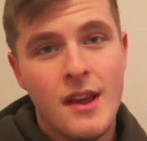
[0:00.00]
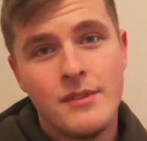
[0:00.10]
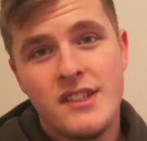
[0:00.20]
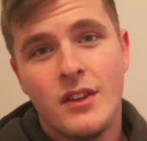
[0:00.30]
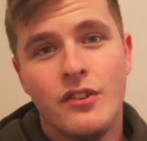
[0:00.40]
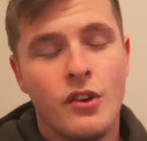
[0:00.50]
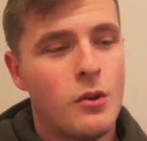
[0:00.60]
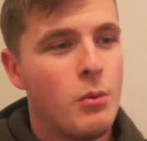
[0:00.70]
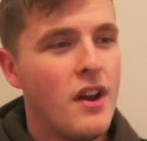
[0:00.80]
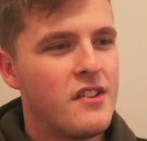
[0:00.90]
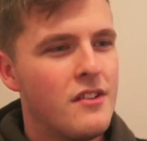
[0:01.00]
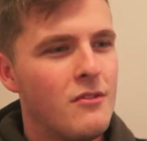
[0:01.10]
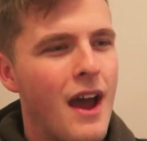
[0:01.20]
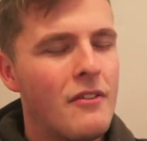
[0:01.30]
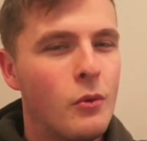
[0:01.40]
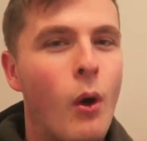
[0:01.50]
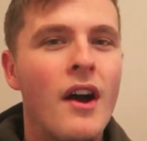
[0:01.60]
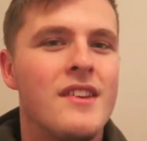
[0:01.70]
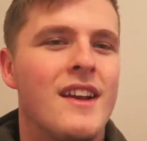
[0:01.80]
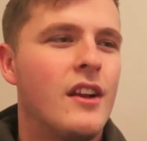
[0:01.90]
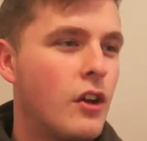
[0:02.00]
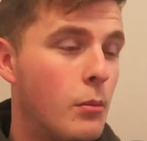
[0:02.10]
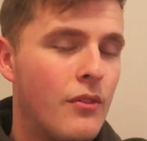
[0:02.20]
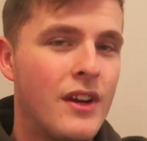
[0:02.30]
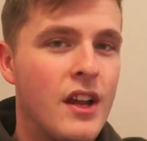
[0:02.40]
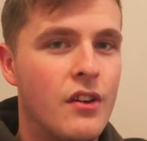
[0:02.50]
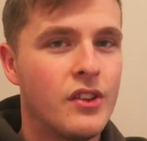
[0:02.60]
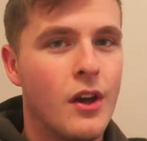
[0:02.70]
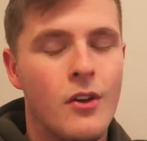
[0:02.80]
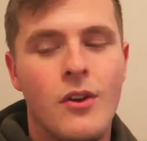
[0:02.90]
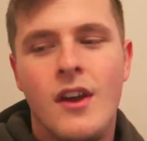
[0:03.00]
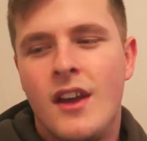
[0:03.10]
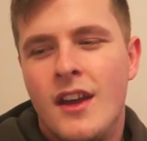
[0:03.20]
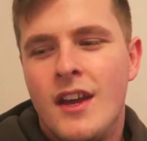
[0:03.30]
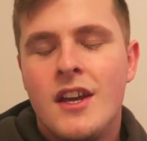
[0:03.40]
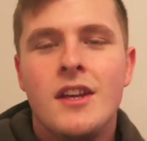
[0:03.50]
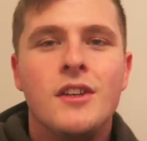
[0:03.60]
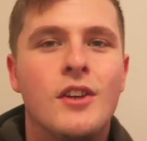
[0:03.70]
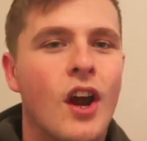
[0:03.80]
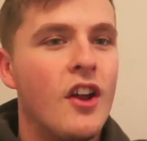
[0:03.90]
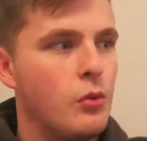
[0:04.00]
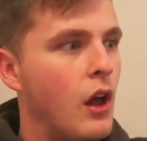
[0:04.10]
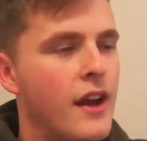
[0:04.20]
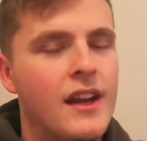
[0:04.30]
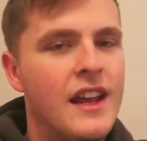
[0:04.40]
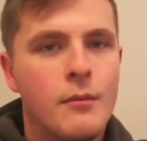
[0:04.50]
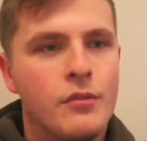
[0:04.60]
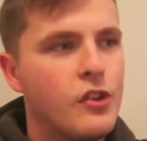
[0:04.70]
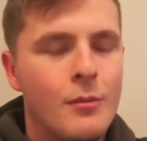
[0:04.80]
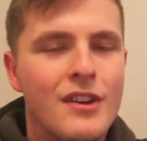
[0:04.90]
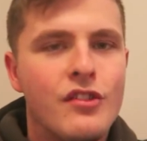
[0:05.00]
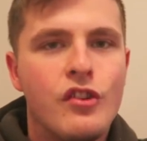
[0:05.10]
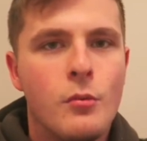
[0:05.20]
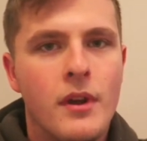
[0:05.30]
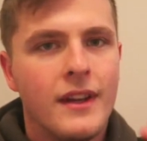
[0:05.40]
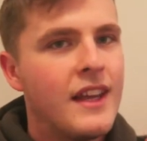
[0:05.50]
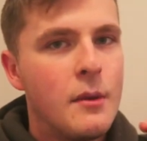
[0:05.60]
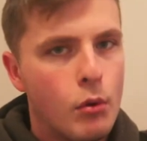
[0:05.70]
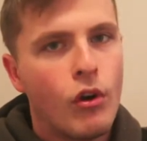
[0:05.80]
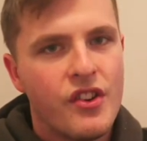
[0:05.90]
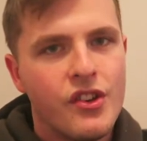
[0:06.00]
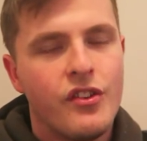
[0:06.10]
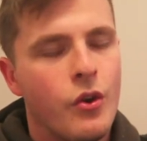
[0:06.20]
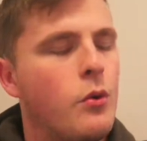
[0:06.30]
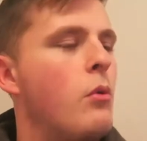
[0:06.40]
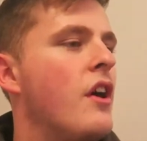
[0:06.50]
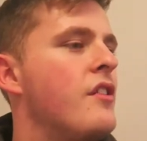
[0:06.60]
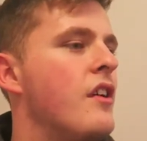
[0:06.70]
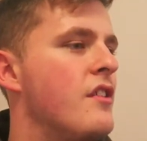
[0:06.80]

70 on shoulder press and after what I said in a couple of videos ago, you guys were like, Liam, stop being stupid, keep progressing your shoulder press.